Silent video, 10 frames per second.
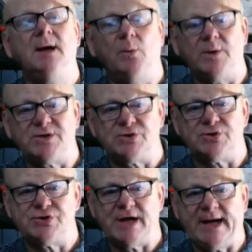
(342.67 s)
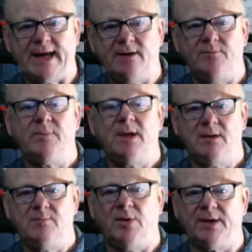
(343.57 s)
which you should check out
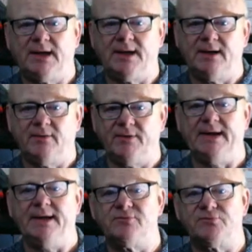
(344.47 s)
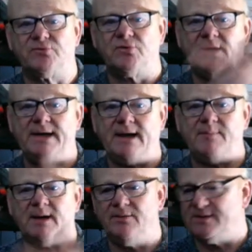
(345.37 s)
by clicking on the link. It's right down
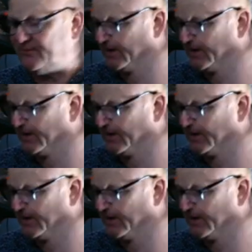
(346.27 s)
below this